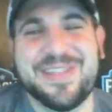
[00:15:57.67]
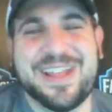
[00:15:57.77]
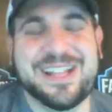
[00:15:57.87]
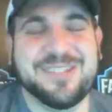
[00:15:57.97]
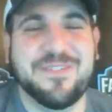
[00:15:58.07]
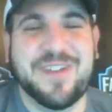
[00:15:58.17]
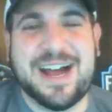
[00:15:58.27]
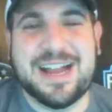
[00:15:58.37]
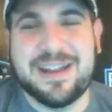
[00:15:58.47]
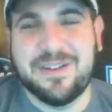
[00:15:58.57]
Let's move
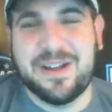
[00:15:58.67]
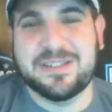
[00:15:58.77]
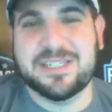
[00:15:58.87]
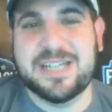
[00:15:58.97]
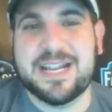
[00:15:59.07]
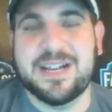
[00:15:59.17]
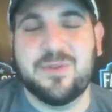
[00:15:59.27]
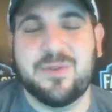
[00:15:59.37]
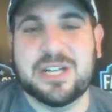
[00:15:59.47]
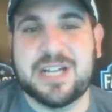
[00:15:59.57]
on. Our second
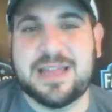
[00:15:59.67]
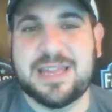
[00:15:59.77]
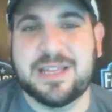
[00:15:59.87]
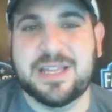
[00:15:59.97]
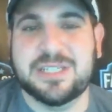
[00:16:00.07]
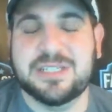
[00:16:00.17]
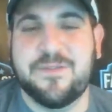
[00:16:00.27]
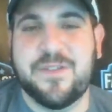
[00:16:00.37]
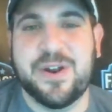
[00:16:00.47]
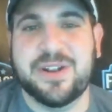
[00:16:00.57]
question, I think this is a
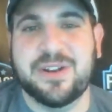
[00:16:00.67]
very